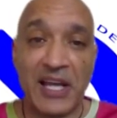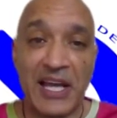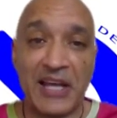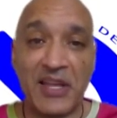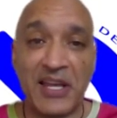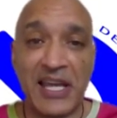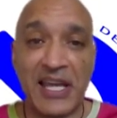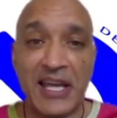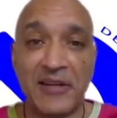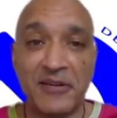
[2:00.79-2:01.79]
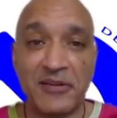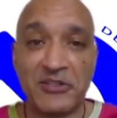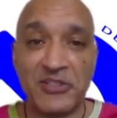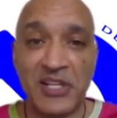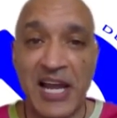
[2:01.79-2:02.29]
and then again,
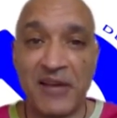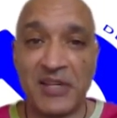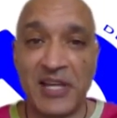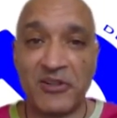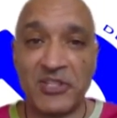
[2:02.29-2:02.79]
you see I have to now